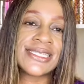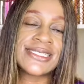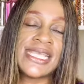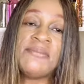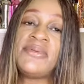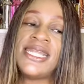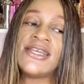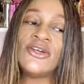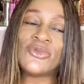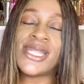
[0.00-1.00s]

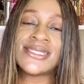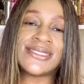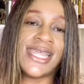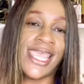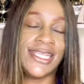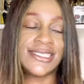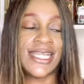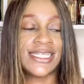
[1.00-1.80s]
Sampling Wednesdays.